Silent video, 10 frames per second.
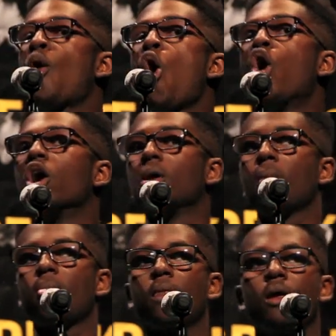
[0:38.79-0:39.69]
Poor,
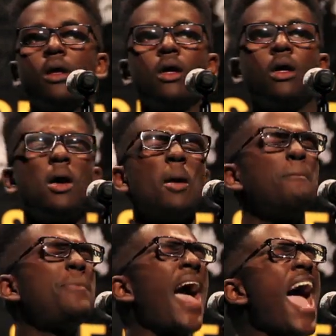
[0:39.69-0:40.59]

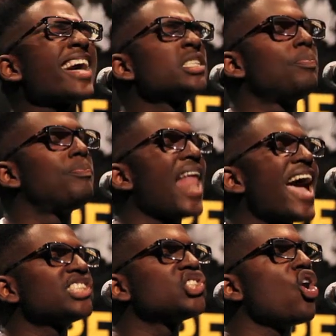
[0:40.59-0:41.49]
packed
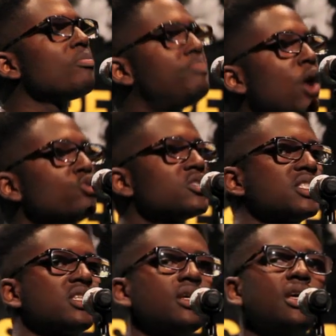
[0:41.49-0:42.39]
blacks on
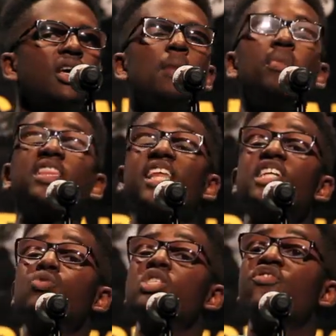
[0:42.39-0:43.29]
boats, but
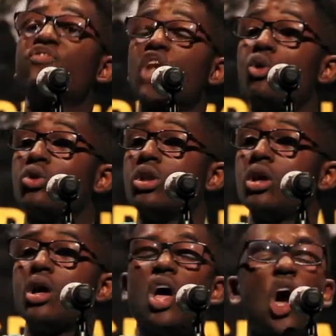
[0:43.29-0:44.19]
these ones
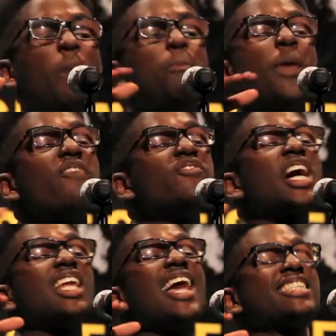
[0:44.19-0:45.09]
float above
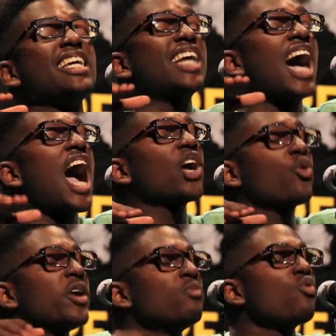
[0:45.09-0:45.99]
neglected
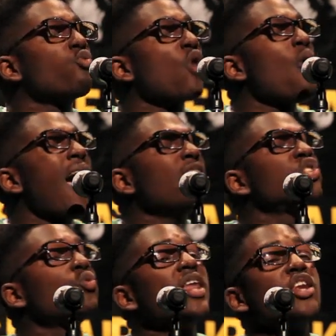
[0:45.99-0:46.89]
concrete where row
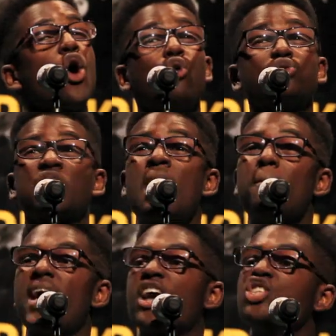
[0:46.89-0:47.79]
house windows
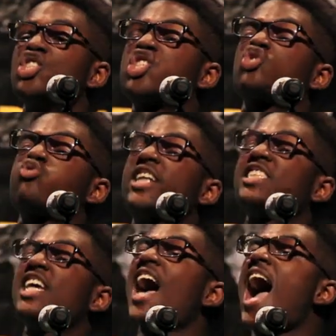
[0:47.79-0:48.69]
bear
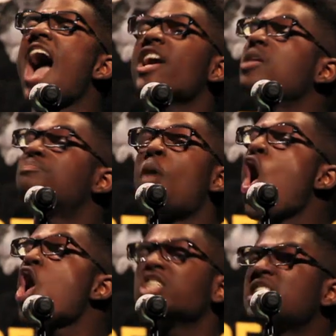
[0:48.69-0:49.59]
constricting iron
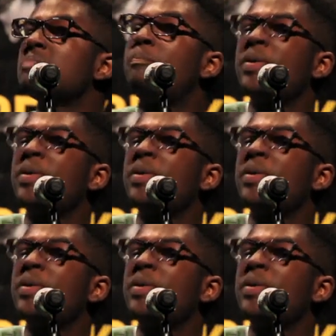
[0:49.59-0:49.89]
bars and